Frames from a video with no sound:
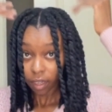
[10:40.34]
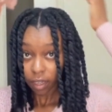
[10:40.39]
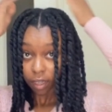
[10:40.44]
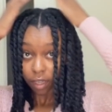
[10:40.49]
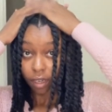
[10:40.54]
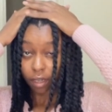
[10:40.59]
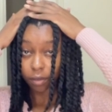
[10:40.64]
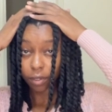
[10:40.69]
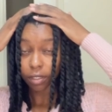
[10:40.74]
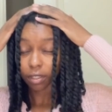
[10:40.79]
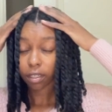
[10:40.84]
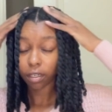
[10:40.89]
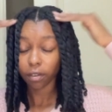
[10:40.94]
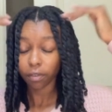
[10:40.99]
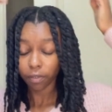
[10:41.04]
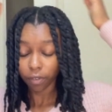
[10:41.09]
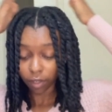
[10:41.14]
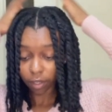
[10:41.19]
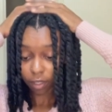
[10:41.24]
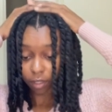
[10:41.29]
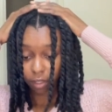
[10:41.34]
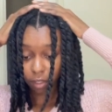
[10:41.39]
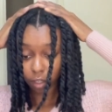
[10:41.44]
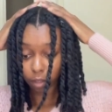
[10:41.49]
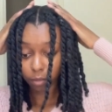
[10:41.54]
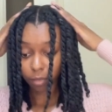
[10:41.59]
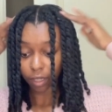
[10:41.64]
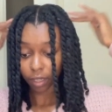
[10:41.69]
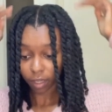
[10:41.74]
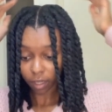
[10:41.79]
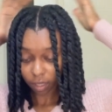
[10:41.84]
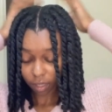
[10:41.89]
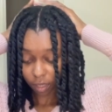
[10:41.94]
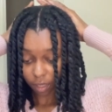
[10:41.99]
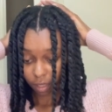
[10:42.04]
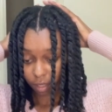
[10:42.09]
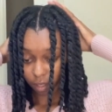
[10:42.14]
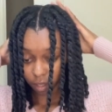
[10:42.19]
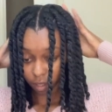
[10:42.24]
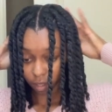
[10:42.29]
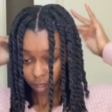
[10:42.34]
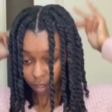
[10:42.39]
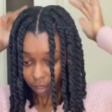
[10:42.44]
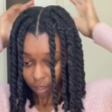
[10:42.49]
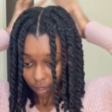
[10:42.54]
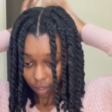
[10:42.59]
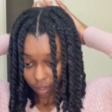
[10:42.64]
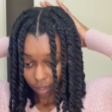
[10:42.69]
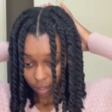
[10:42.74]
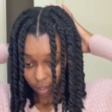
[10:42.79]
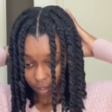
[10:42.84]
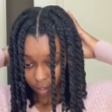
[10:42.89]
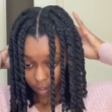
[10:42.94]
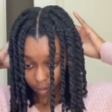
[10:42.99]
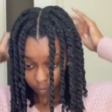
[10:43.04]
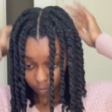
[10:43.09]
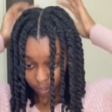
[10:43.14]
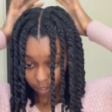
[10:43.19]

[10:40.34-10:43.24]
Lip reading: And I'm just gonna focus it on my